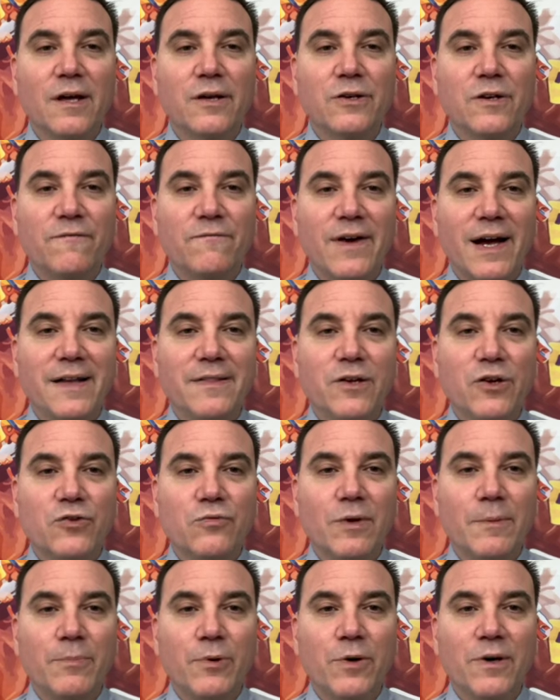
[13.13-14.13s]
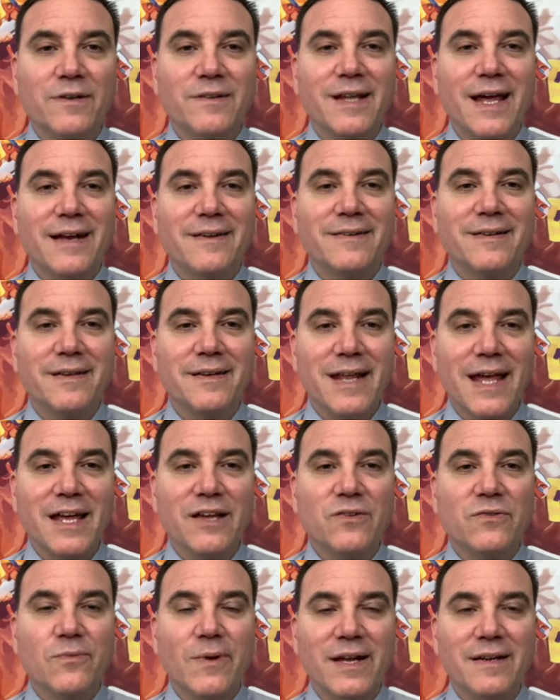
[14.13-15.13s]
you'll find those reports at
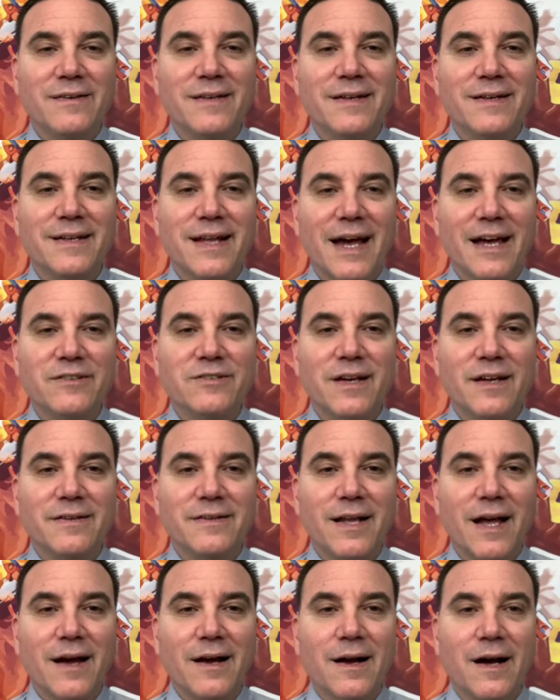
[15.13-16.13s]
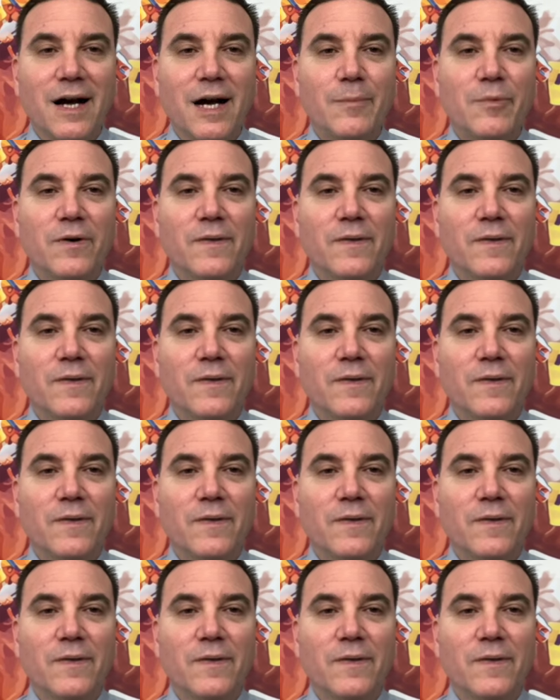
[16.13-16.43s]
todaysracingdigest.com